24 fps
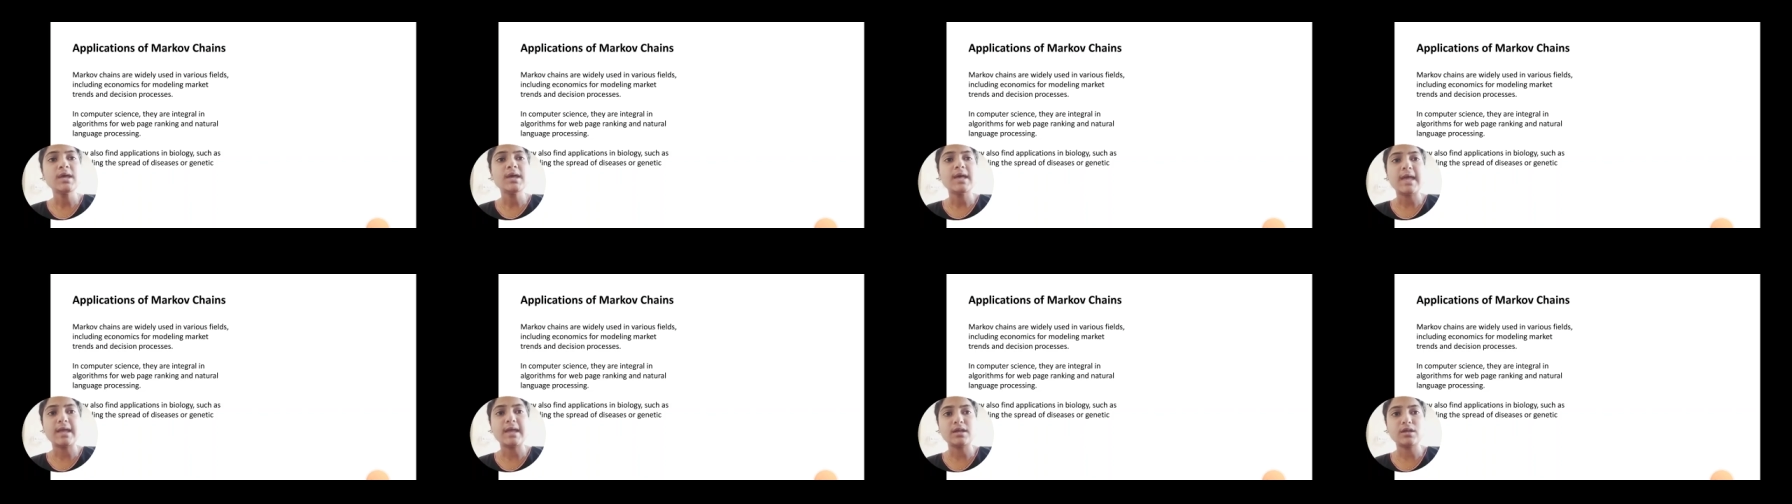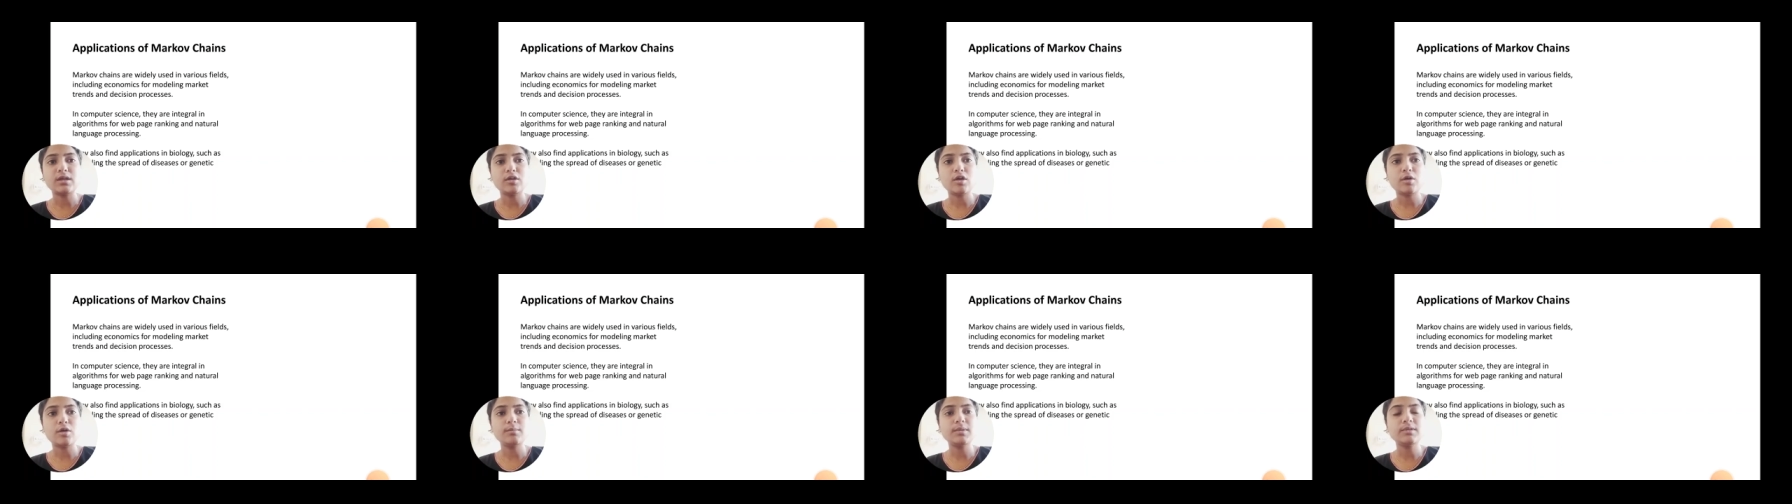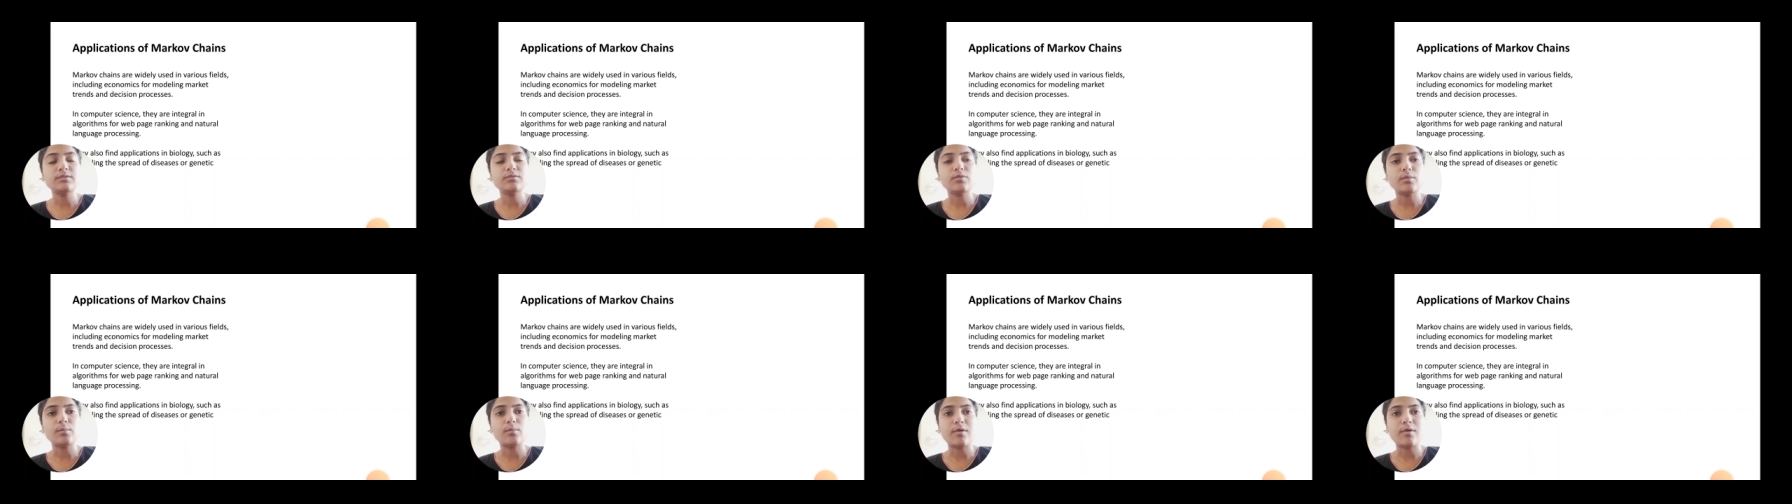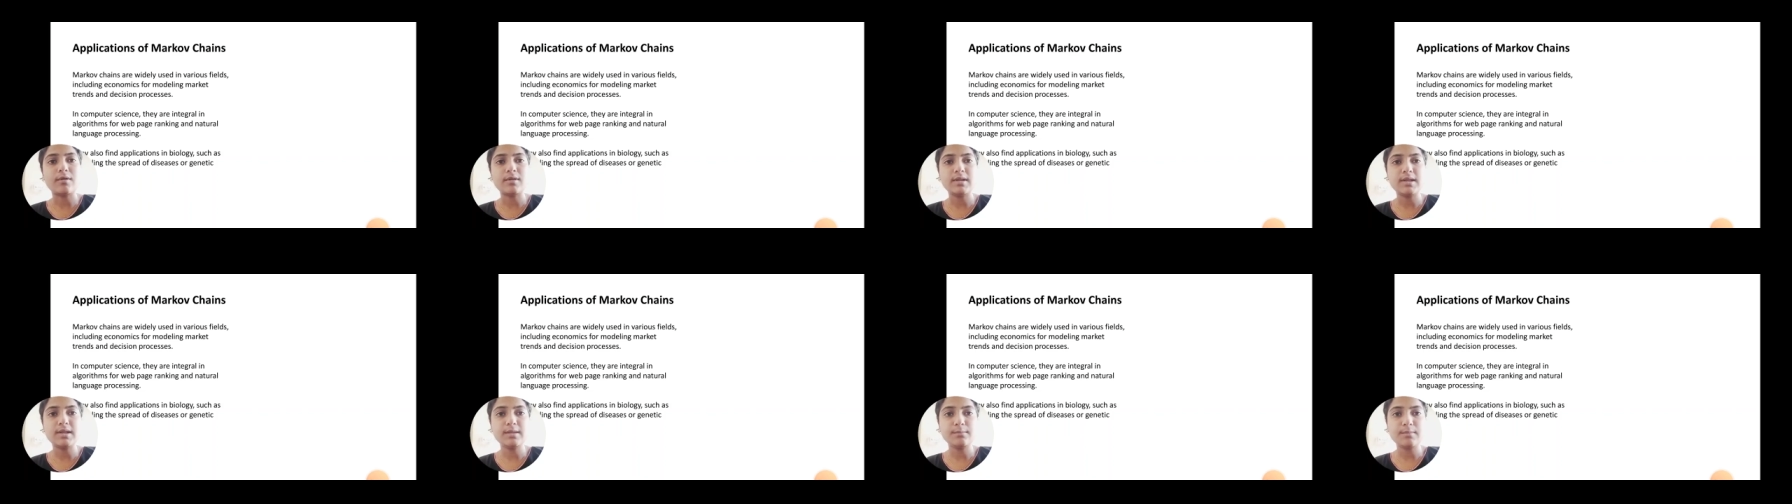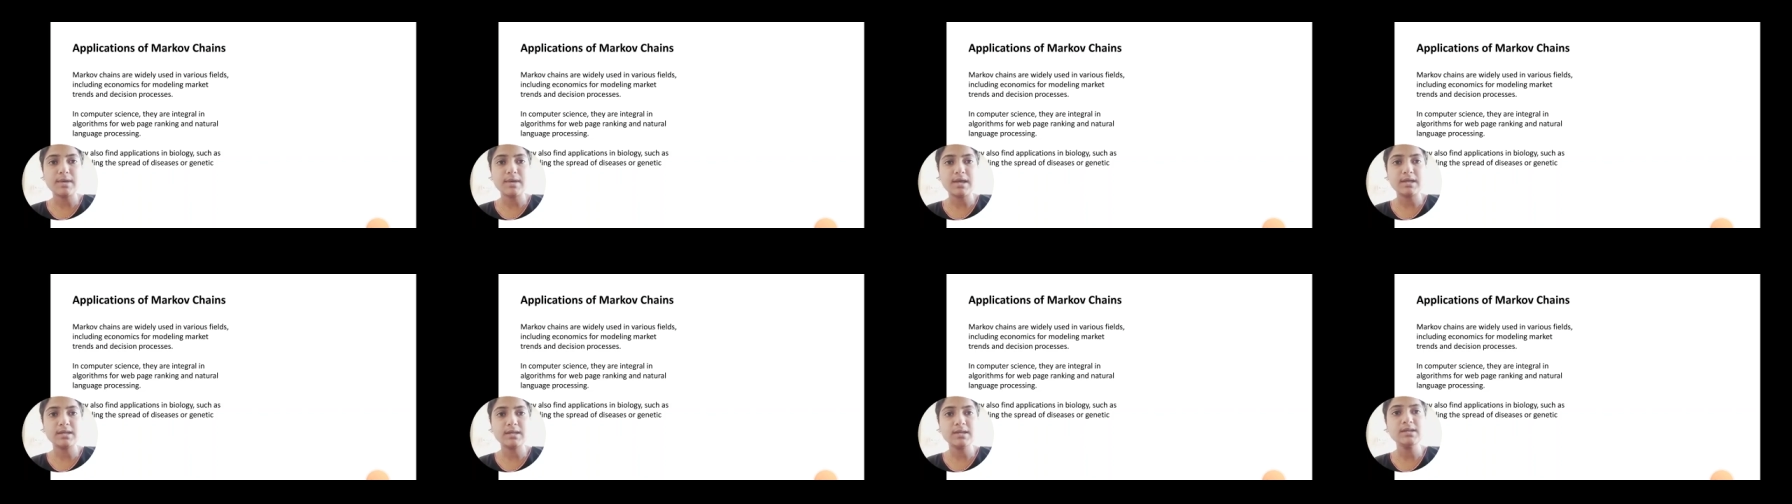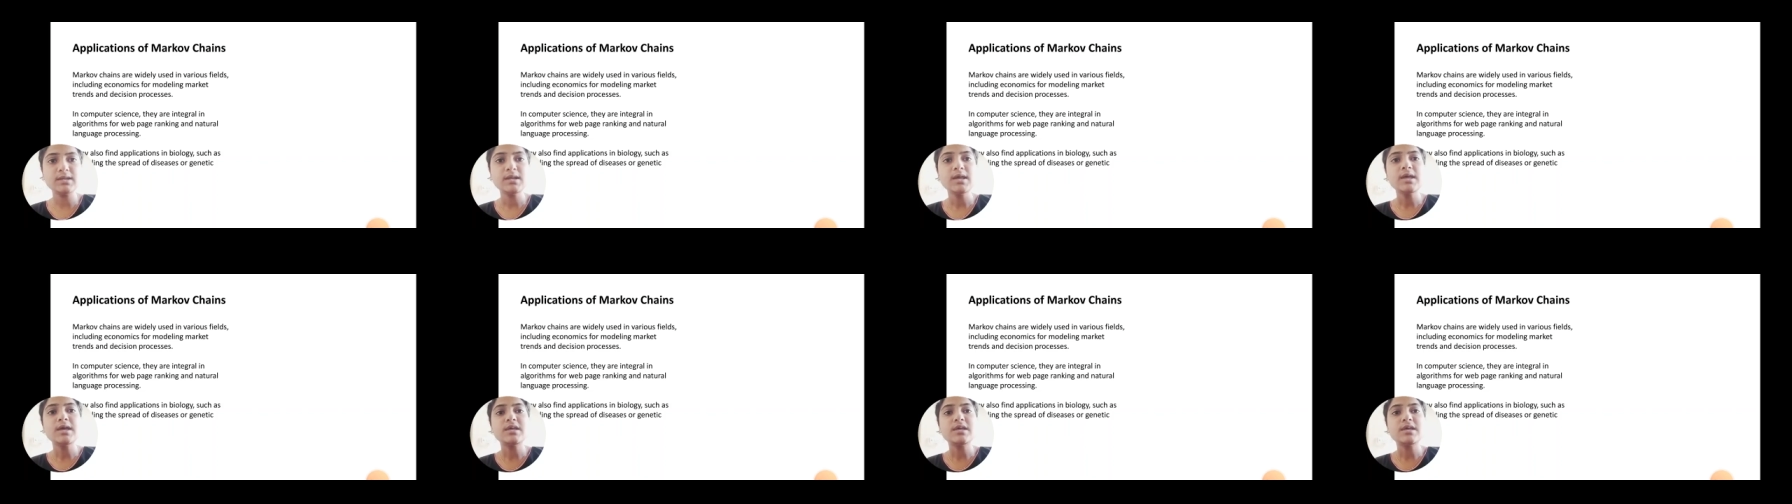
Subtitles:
economics for modeling market,